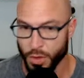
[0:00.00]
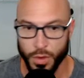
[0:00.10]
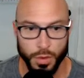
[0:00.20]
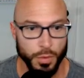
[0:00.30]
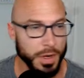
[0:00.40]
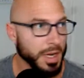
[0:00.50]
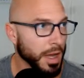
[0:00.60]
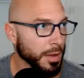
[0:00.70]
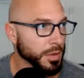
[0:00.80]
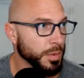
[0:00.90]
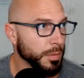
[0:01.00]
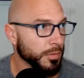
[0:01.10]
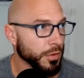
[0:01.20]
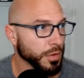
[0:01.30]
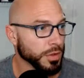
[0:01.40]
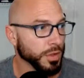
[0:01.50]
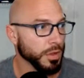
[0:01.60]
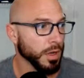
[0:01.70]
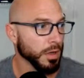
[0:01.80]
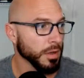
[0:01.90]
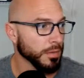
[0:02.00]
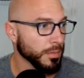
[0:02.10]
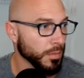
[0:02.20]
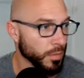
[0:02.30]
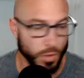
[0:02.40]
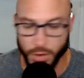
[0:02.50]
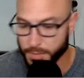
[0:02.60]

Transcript: 3 times. People first. Good luck. 1,